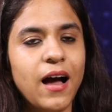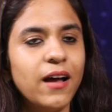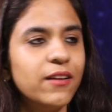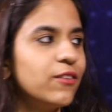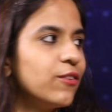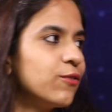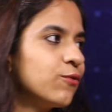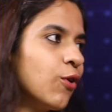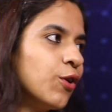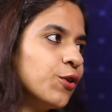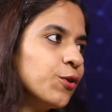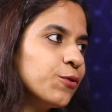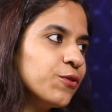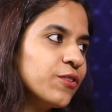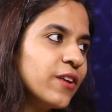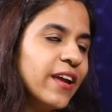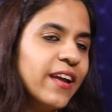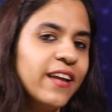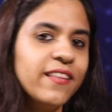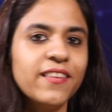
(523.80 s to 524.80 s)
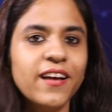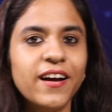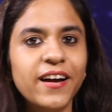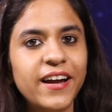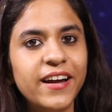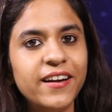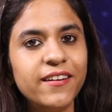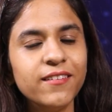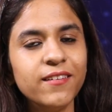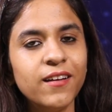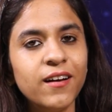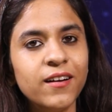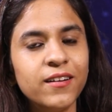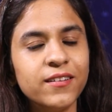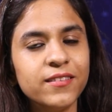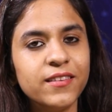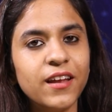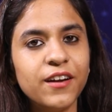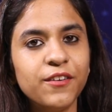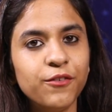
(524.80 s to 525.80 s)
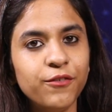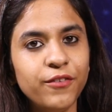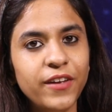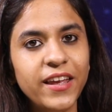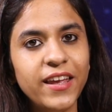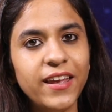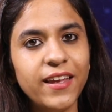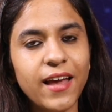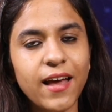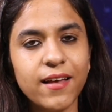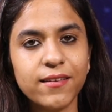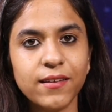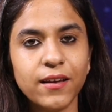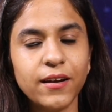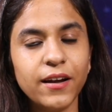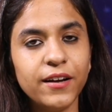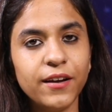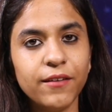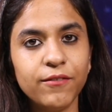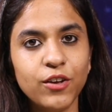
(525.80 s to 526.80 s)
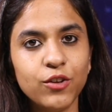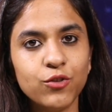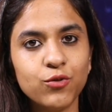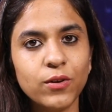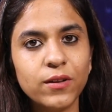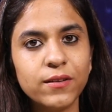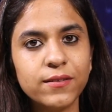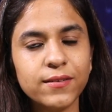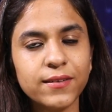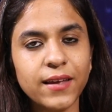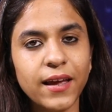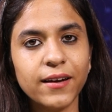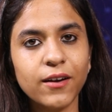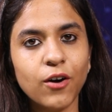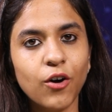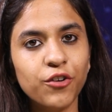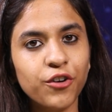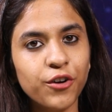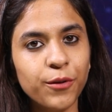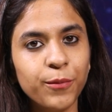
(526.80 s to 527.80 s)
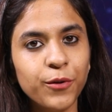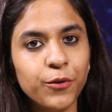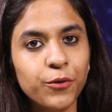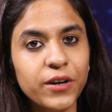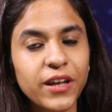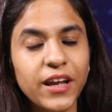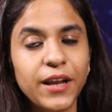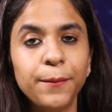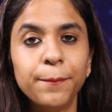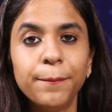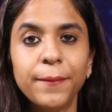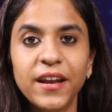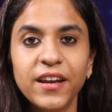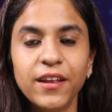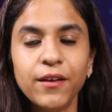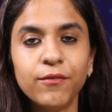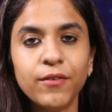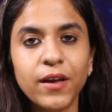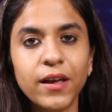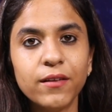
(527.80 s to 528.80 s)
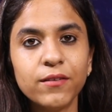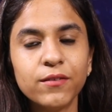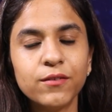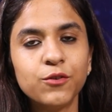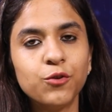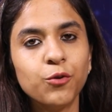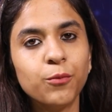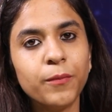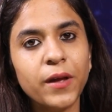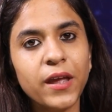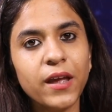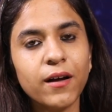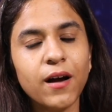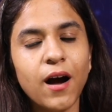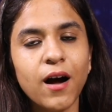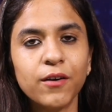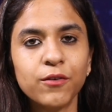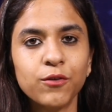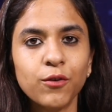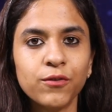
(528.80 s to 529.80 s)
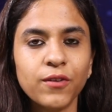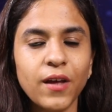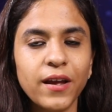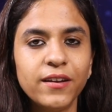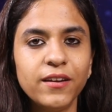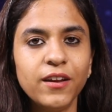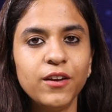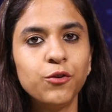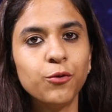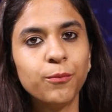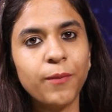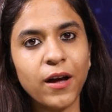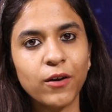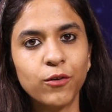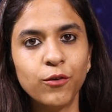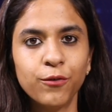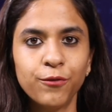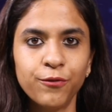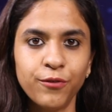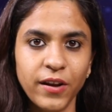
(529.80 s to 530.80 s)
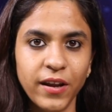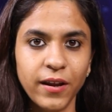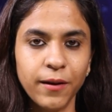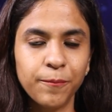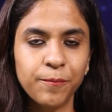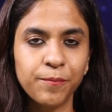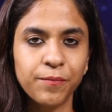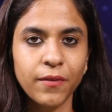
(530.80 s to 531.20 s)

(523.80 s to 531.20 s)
I just want to say in the end that we as an individuals can contribute in many ways to make our society tobacco free.